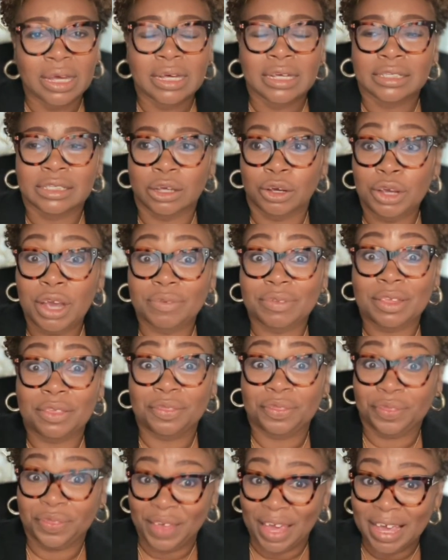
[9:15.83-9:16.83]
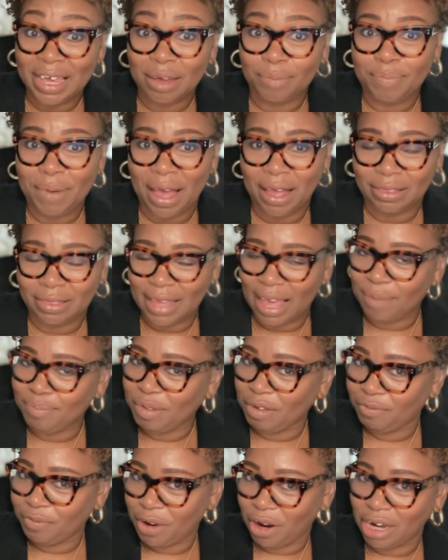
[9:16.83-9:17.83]
So you have to think about that.
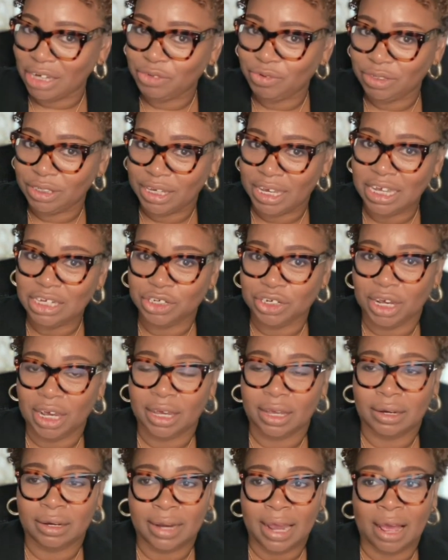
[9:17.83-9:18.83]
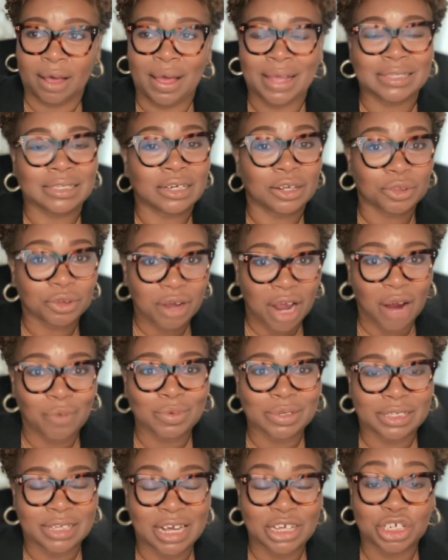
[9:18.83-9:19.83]
Be very strategic. Now that's another
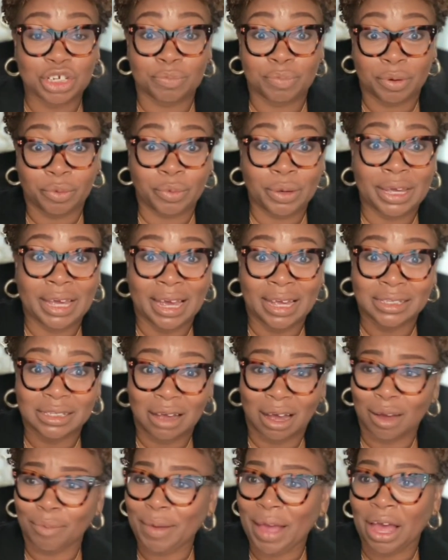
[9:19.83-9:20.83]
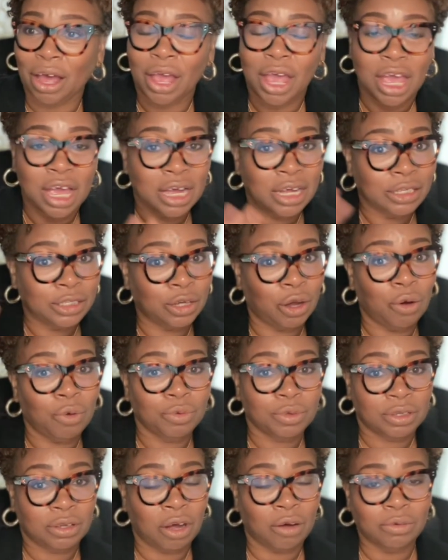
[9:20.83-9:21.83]
conversation, but we can't talk about,
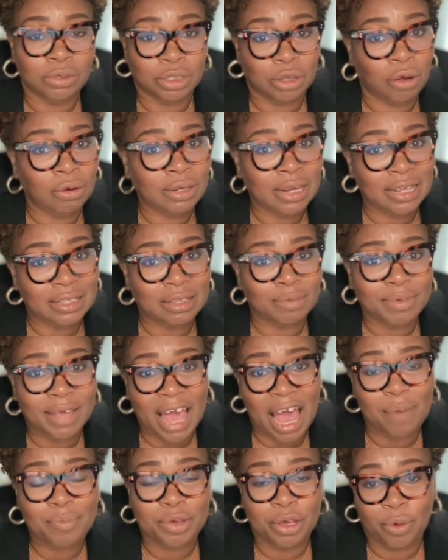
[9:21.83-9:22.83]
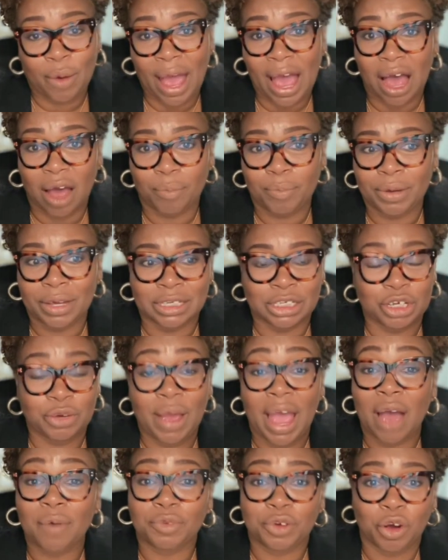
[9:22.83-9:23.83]
don't let them cap you out, because you
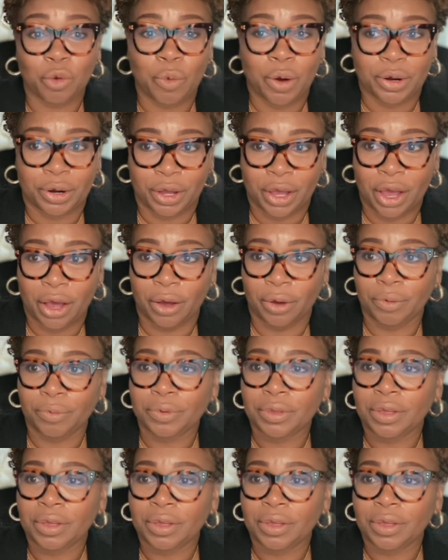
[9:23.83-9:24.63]
have nowhere to go.